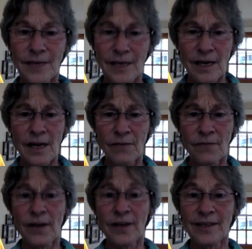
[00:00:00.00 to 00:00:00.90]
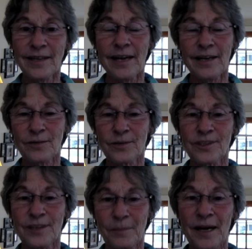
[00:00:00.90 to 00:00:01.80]
and kind of finding that
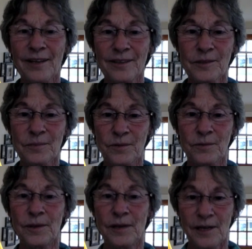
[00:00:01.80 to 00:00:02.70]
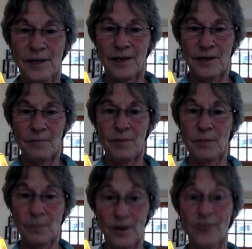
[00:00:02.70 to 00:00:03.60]
interesting balance between
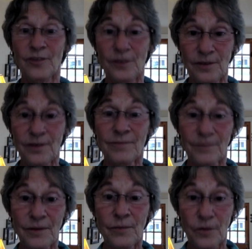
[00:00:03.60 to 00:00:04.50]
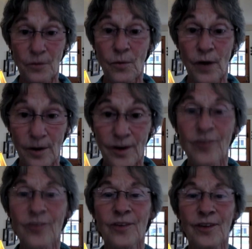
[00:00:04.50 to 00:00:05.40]
being present with
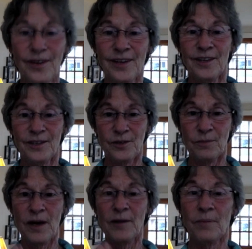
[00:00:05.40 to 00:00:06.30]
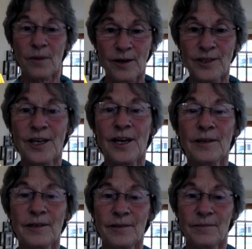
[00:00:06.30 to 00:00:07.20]
awareness to my
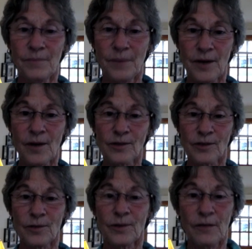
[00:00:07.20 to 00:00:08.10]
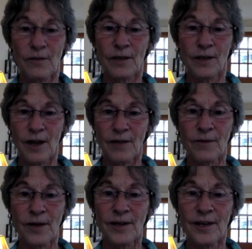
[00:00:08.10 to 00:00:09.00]
project, but also living life
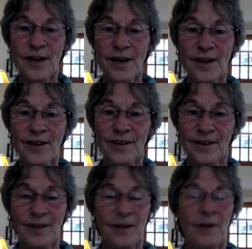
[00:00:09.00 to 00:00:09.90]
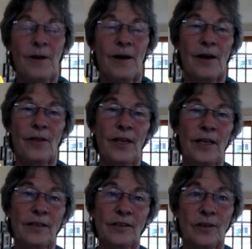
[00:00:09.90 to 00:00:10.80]
right now. I
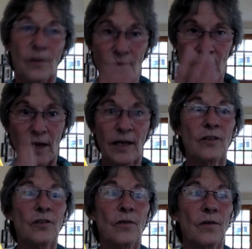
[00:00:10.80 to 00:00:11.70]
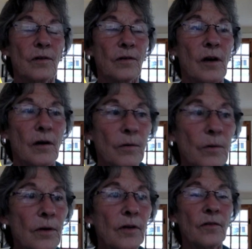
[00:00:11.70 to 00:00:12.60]
think so that internal
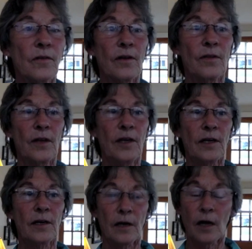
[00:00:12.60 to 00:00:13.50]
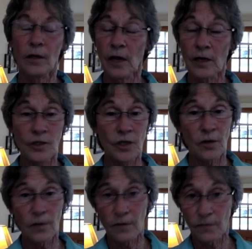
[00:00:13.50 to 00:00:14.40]
congruence, I think a lot of
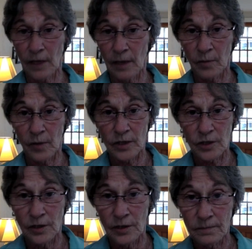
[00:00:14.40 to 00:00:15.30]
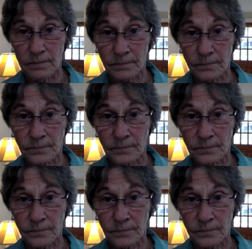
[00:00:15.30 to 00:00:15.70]
generative collaboration,